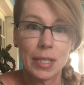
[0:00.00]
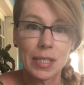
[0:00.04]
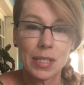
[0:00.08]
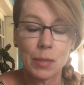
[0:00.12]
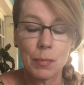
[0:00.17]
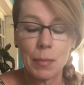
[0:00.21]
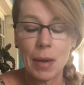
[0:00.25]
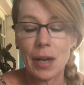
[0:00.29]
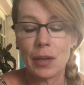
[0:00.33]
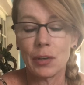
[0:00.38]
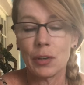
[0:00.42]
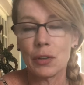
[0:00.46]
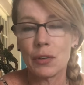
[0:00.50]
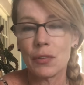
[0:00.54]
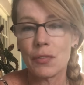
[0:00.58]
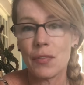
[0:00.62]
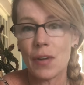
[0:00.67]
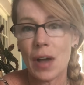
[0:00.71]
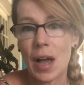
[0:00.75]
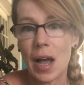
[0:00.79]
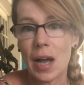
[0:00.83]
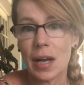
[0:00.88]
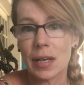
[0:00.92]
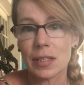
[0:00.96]
As a matter of
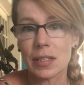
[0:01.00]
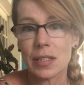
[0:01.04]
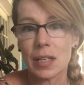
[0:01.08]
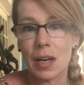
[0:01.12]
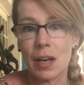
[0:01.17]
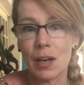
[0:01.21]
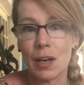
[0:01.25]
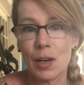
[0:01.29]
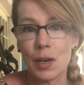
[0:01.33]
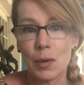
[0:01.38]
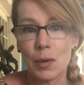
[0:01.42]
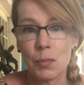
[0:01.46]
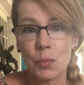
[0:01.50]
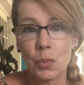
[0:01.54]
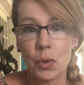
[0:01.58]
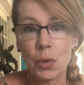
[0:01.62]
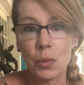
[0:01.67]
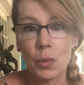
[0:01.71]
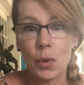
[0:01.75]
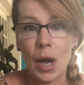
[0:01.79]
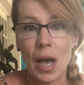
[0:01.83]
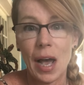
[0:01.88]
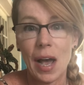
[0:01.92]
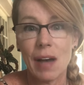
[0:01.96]
fact, we
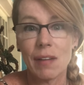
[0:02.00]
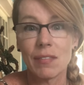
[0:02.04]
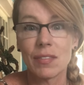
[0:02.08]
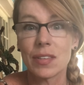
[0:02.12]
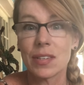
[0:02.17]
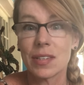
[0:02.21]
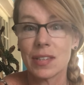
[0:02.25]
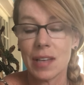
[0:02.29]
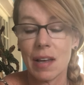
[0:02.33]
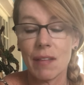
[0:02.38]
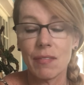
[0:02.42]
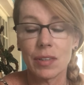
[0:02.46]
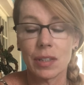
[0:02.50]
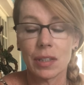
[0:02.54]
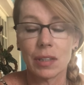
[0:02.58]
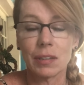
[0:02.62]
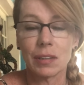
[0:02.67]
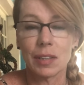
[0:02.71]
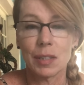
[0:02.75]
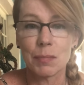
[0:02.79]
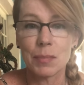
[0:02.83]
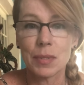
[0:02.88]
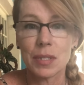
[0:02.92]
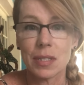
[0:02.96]
will have 7
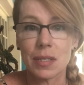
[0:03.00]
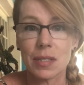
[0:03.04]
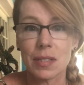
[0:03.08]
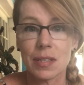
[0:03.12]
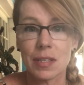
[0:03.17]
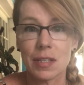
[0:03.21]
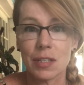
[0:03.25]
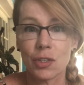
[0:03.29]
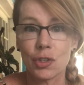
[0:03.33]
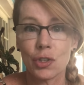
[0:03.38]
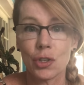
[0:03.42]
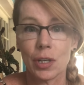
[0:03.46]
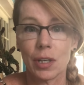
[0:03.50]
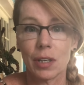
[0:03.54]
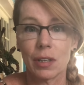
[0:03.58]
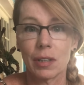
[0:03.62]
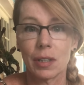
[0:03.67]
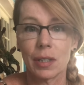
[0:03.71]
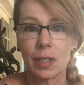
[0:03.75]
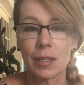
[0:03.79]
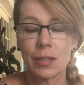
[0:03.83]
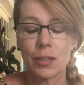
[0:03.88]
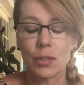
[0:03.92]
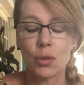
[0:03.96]
eclipses this
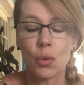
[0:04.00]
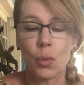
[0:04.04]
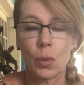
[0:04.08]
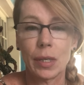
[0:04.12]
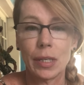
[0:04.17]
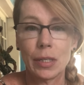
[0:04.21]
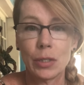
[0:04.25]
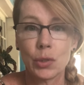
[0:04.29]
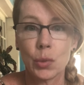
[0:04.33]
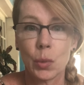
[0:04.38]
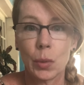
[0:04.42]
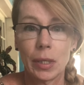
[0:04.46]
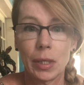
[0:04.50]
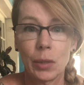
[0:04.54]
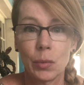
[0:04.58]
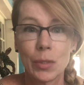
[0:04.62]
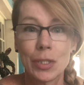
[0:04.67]
year in 2020,